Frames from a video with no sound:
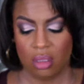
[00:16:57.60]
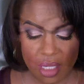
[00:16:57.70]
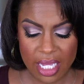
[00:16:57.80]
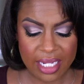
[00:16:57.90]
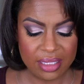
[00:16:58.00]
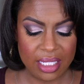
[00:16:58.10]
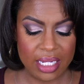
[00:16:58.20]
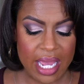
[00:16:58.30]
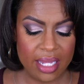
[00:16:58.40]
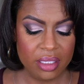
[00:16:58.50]
Like I said,
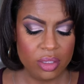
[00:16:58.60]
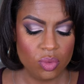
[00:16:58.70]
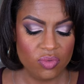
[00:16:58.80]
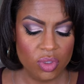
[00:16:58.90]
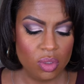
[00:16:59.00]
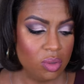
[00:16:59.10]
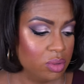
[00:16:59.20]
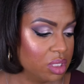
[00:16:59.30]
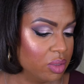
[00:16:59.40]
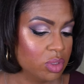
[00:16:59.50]
it had good
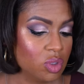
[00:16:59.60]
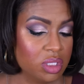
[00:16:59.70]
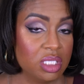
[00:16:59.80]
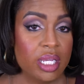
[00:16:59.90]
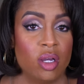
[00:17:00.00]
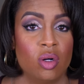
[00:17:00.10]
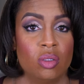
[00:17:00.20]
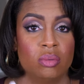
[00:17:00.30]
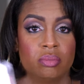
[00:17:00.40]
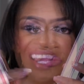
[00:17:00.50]
reviews. It was on
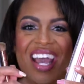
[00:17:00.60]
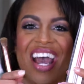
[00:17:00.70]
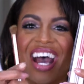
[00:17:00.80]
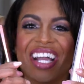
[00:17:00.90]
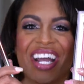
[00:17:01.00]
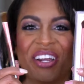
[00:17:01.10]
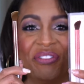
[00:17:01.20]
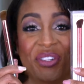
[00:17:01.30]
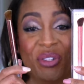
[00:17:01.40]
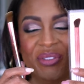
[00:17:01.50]
sale. I got a few